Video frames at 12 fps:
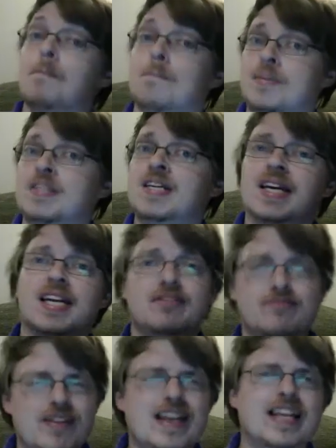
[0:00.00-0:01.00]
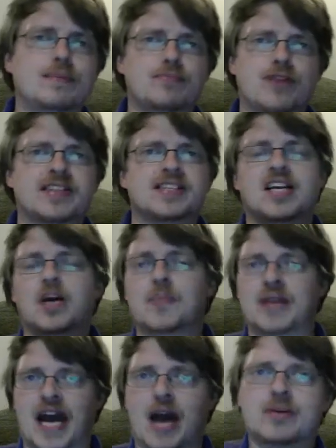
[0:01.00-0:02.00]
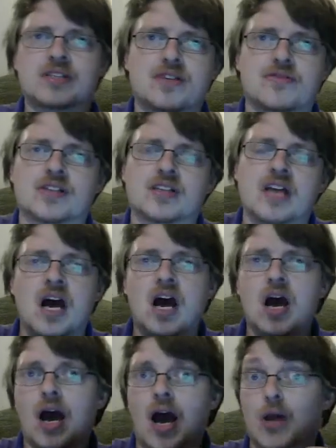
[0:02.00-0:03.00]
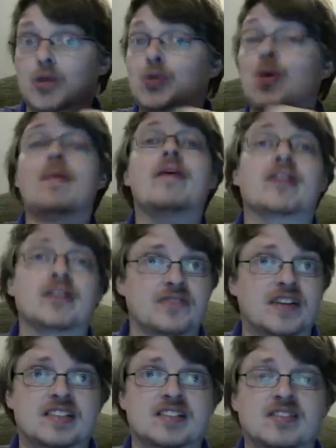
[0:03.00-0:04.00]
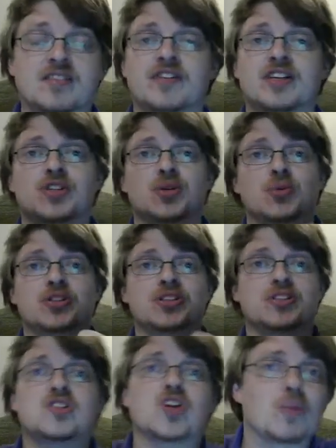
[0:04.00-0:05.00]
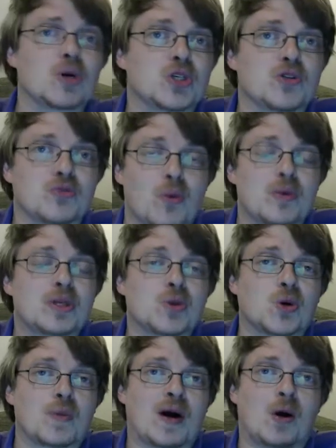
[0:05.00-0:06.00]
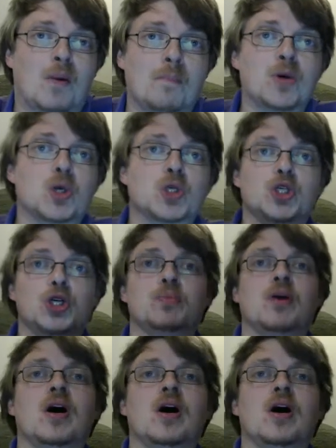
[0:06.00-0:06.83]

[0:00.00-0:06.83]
Particularly, really practically, I mean how it's different to American fantasy fiction, which is so much of what we talk about on BookTube.